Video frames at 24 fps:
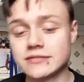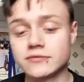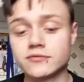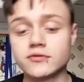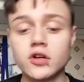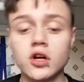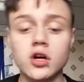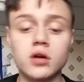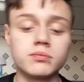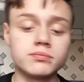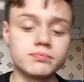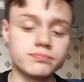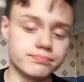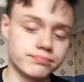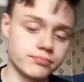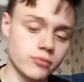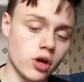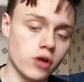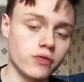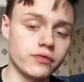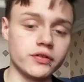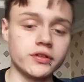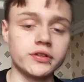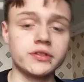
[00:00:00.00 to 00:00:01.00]
from
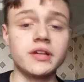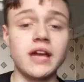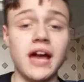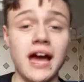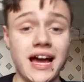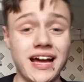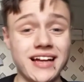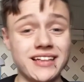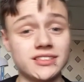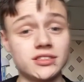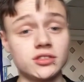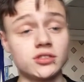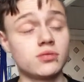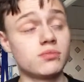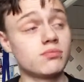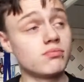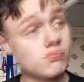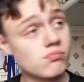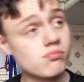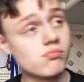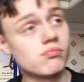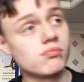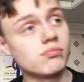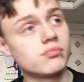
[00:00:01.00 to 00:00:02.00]
often and
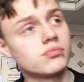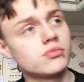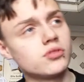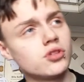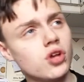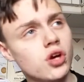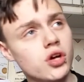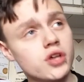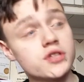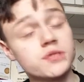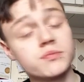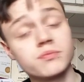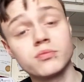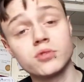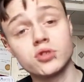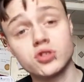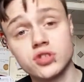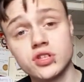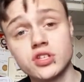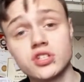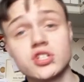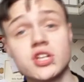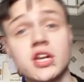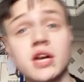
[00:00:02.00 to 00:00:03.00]
not as
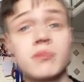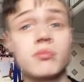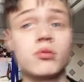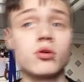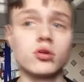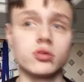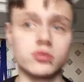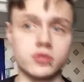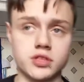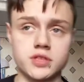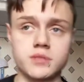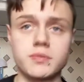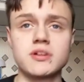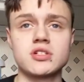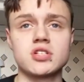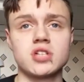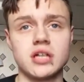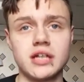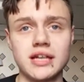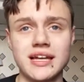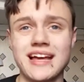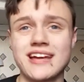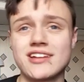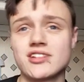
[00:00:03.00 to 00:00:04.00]
much this year, but
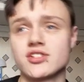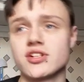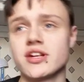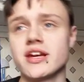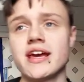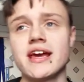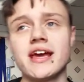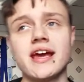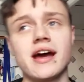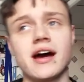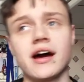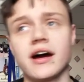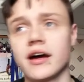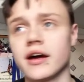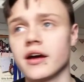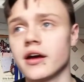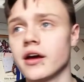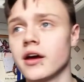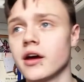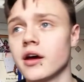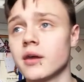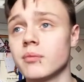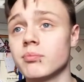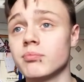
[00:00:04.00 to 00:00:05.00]
especially last year,
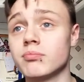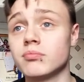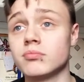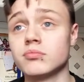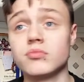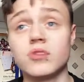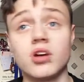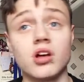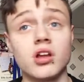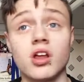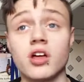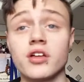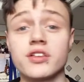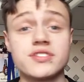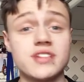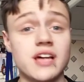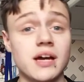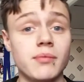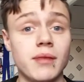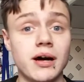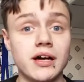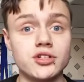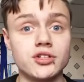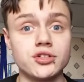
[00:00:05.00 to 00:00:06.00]
a lot of the
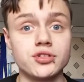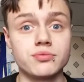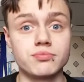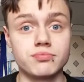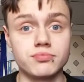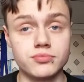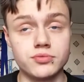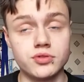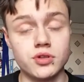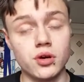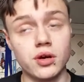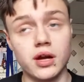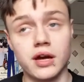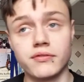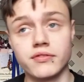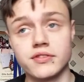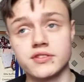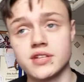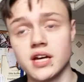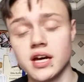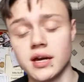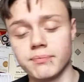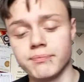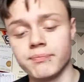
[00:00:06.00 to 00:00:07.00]
time I just don't have the
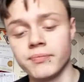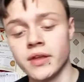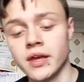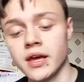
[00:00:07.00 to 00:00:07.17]
time.